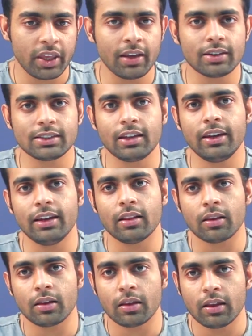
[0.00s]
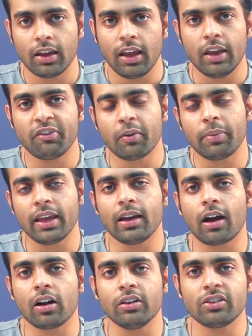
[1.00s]
Here's the deal. If you're
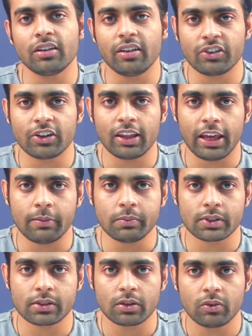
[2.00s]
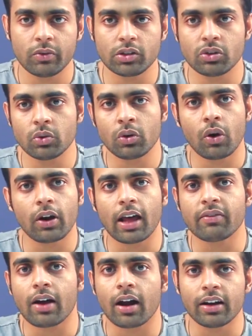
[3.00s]
playing current generation games which do not
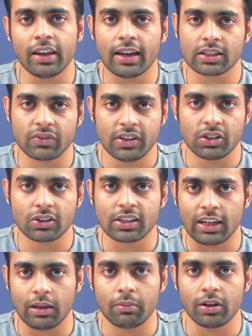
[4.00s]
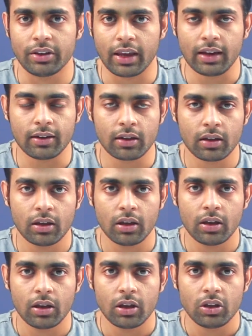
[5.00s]
have RTX features enabled yet,
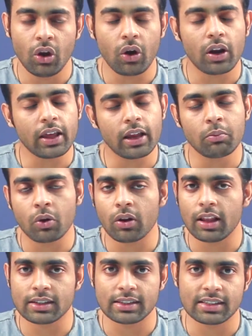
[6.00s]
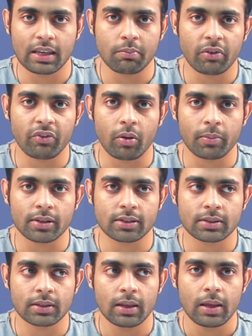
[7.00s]
you're gonna get more or less the same
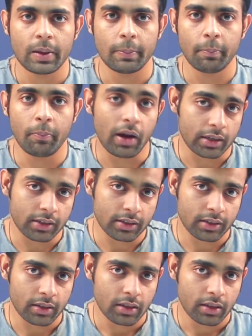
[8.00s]
performance. But